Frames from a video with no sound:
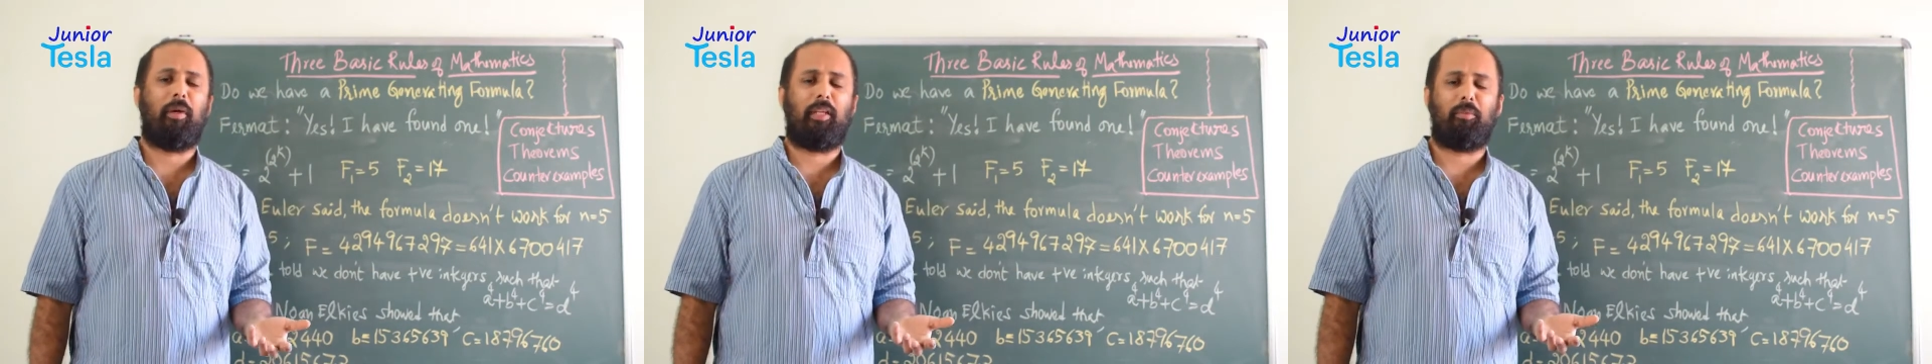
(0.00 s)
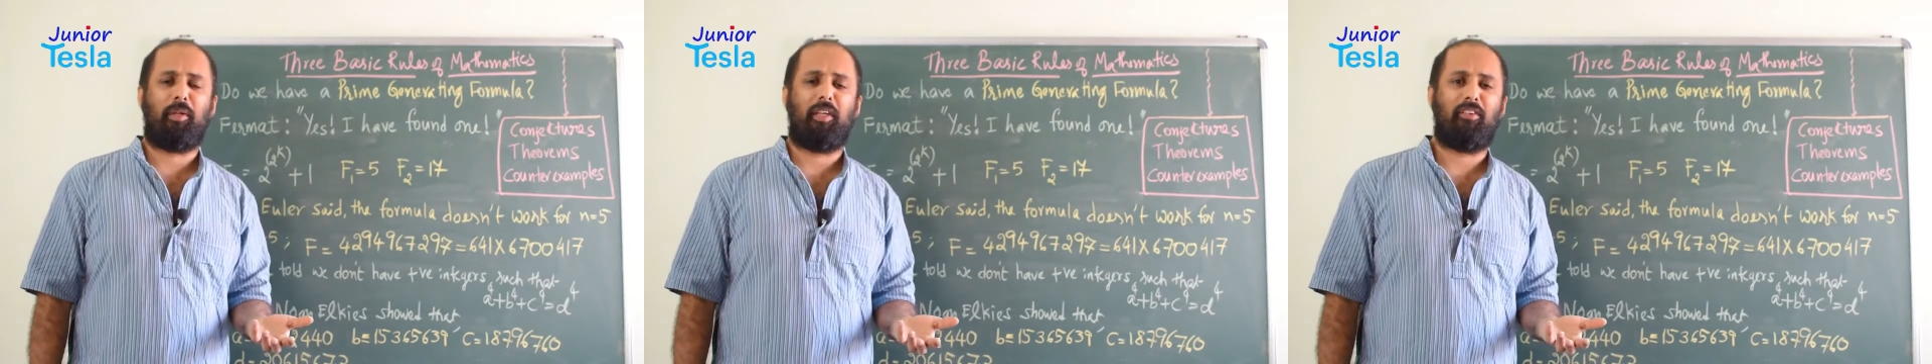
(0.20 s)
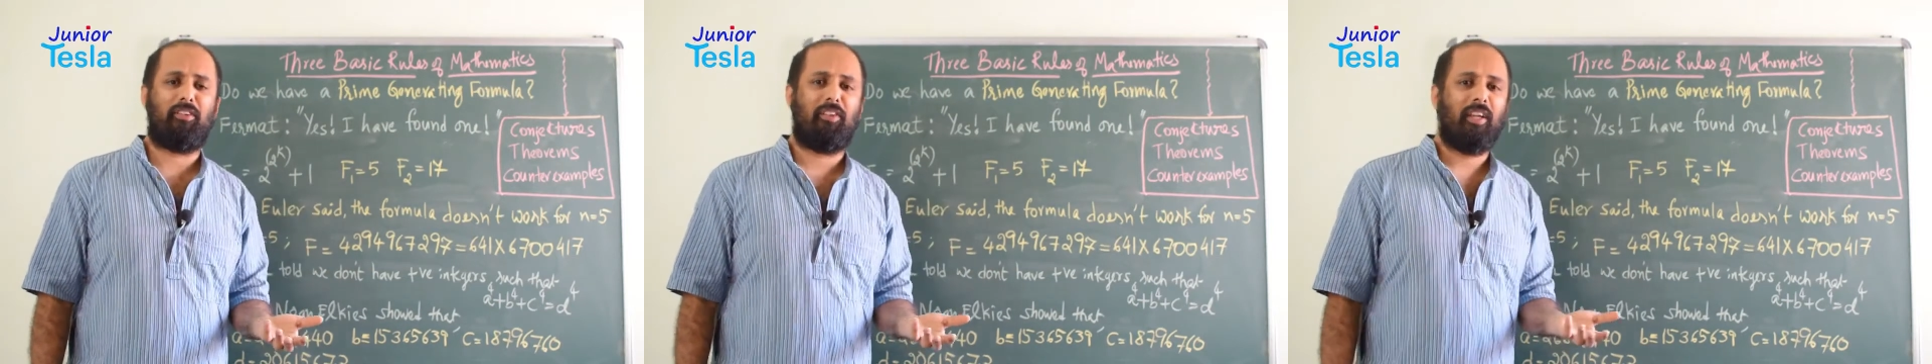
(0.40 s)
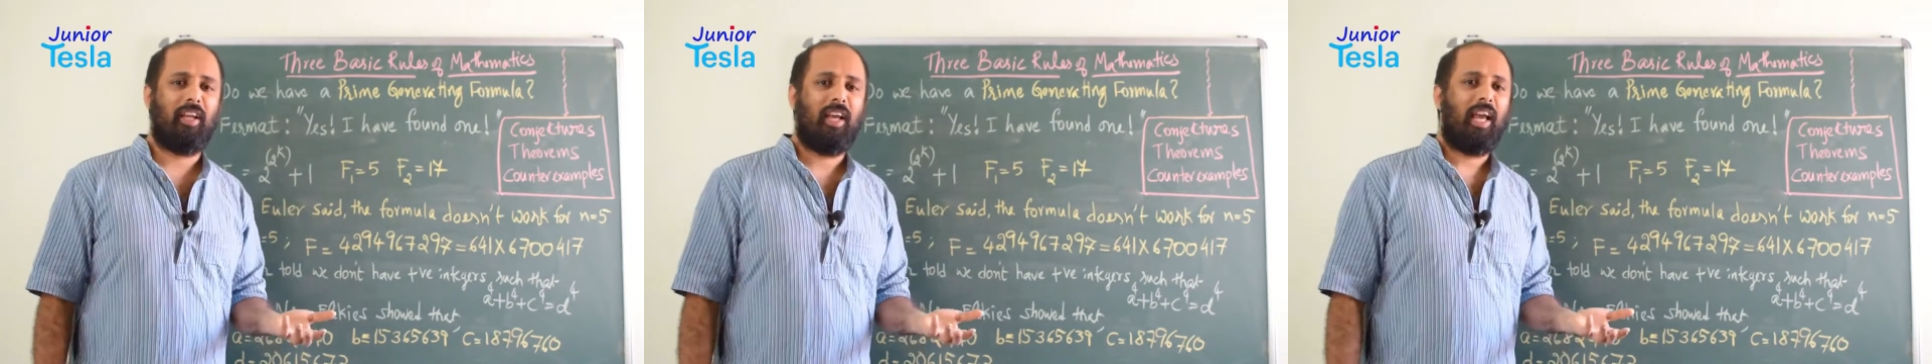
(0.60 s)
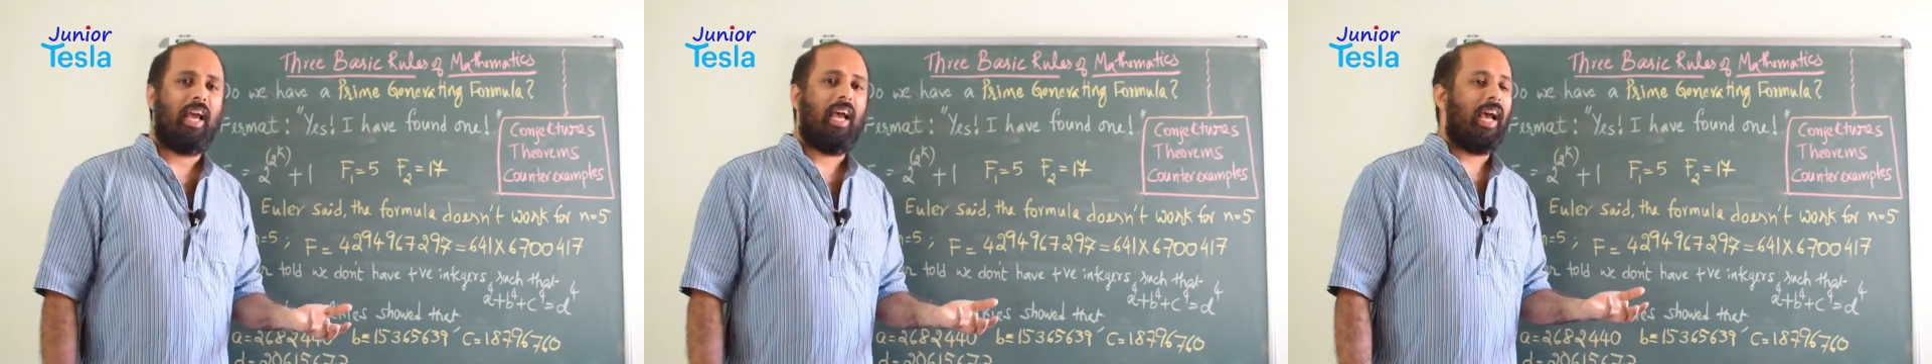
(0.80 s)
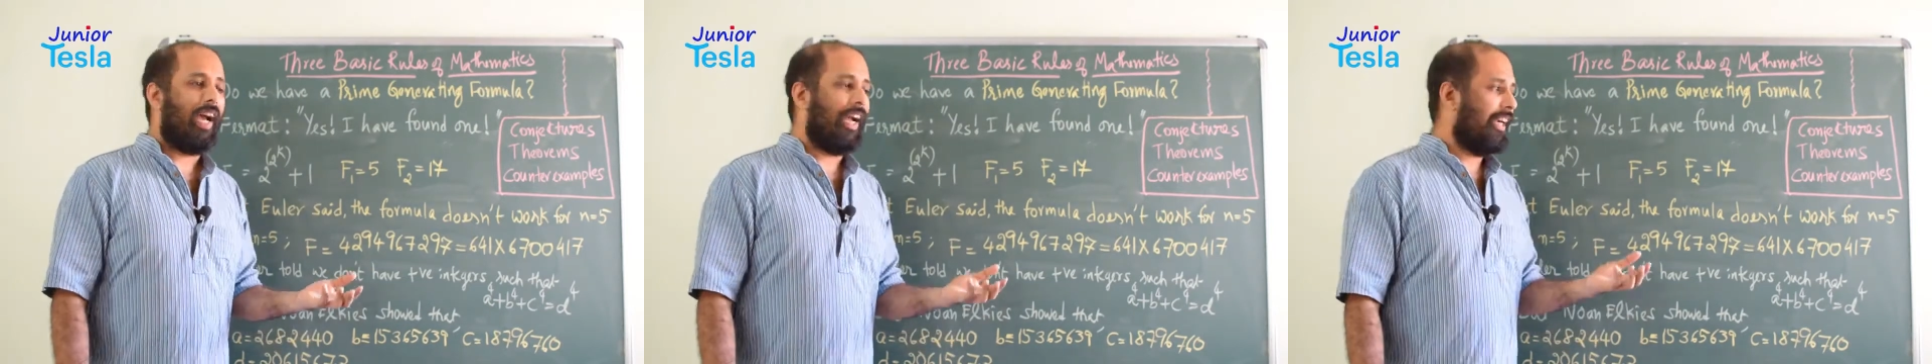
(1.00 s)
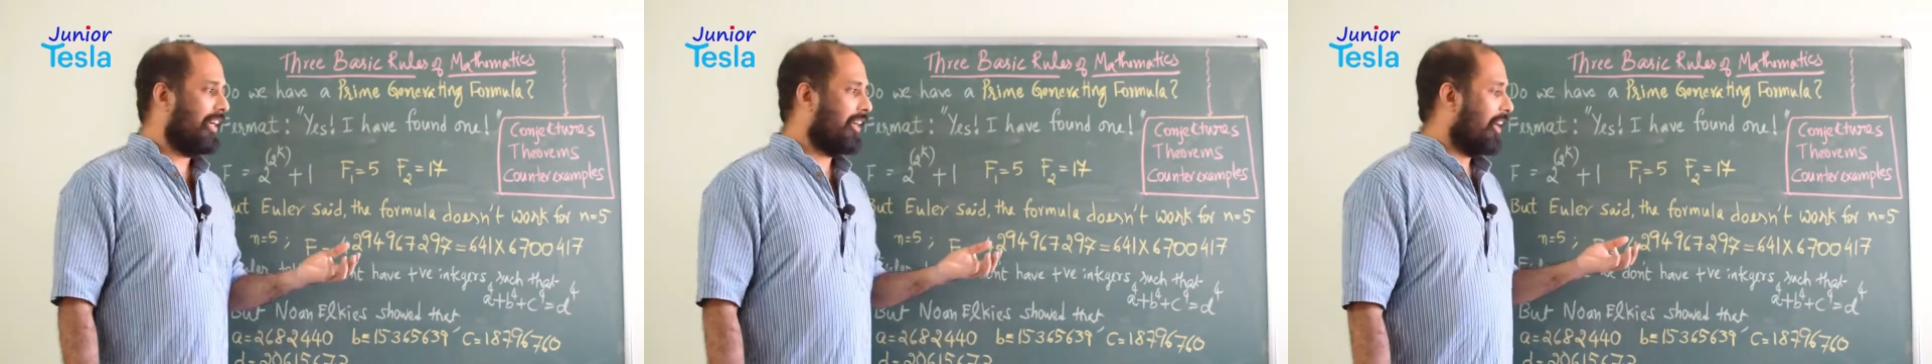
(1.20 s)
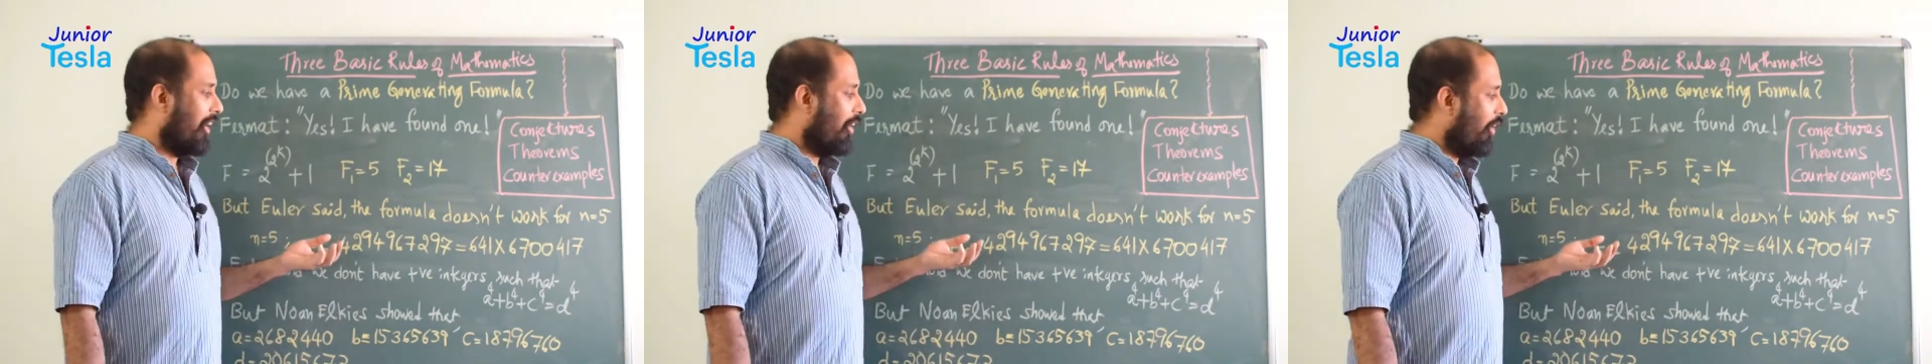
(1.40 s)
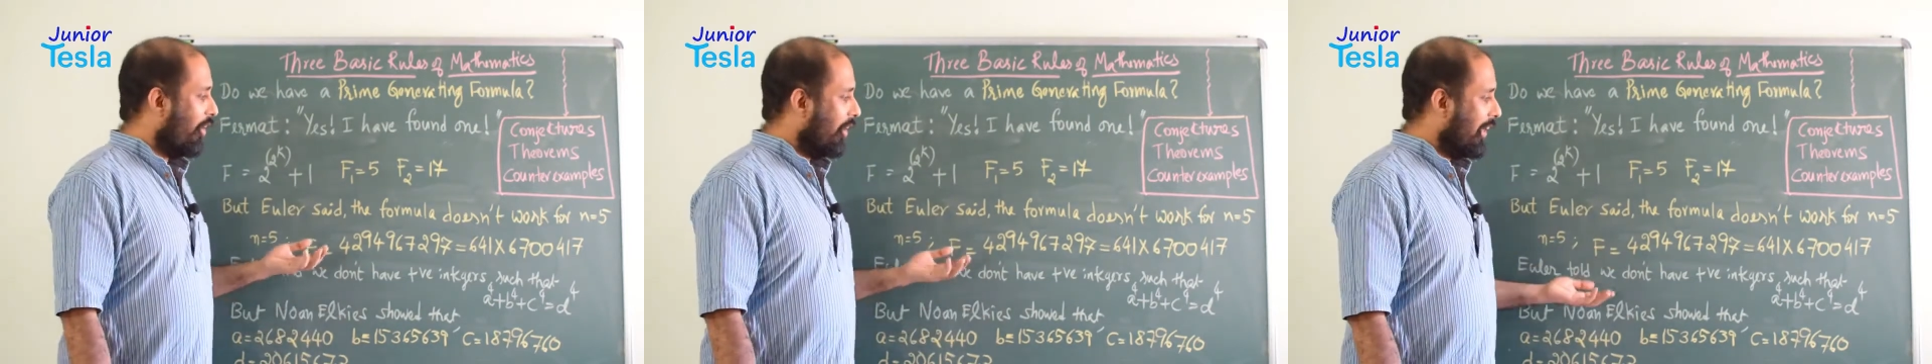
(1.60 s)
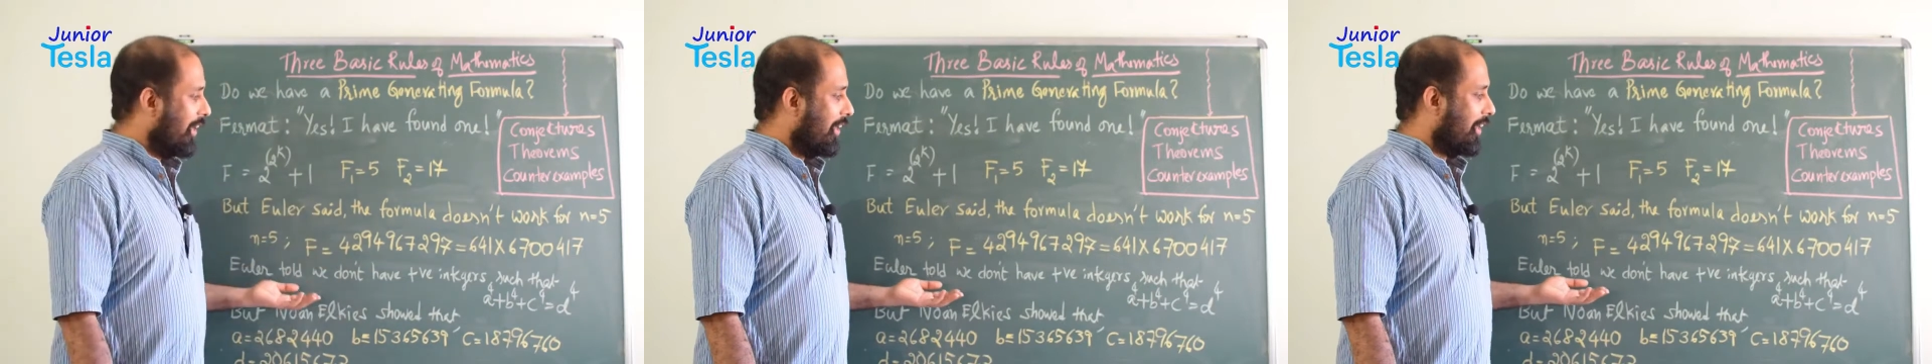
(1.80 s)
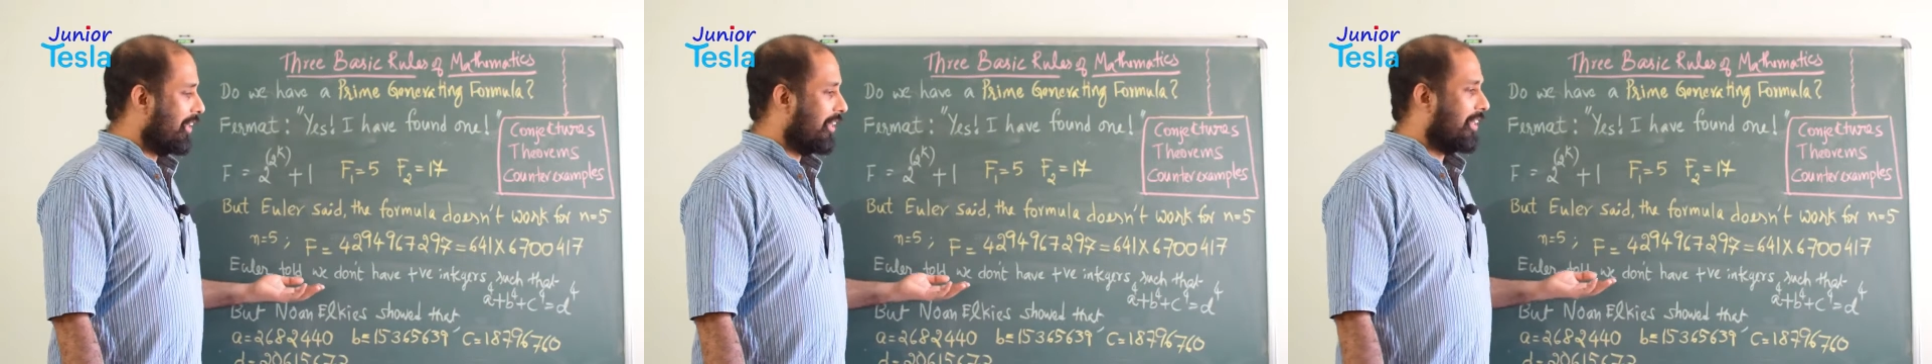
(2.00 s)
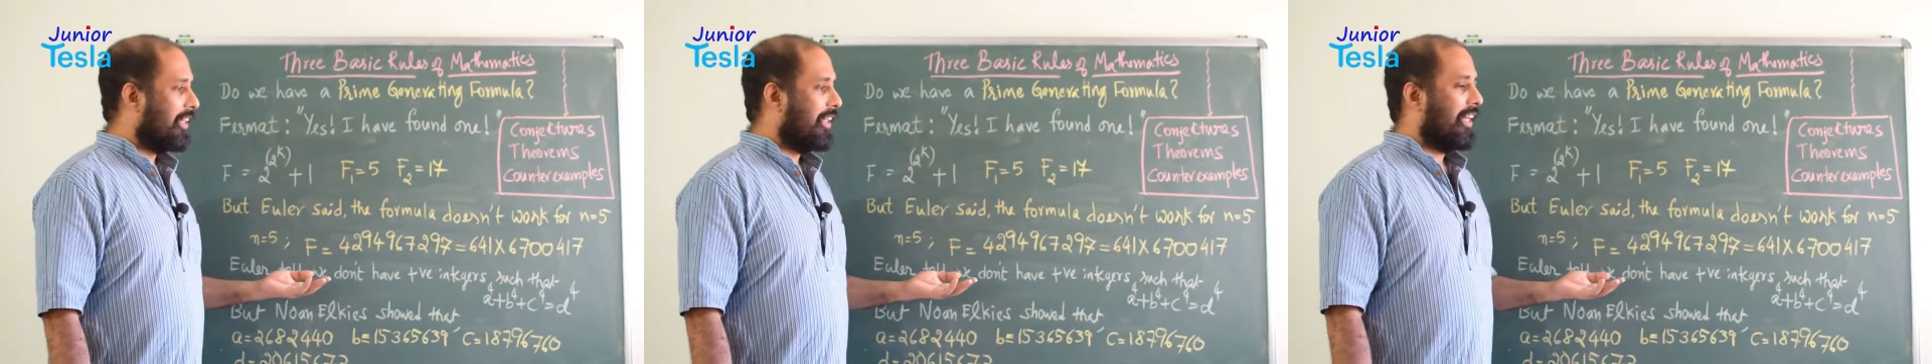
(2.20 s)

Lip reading: mathematician, and Euler,